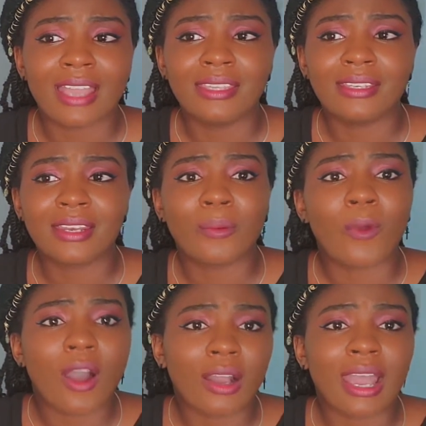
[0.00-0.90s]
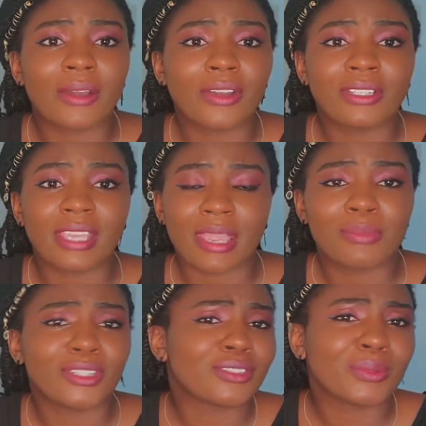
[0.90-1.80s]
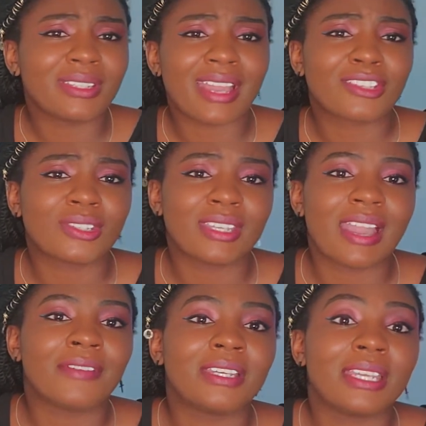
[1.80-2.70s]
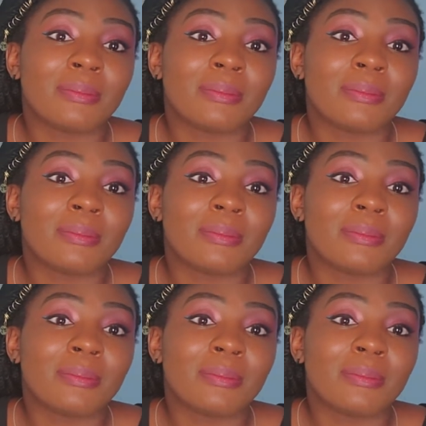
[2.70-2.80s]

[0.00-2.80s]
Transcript: I think that a walkout on campus wouldn't actually have an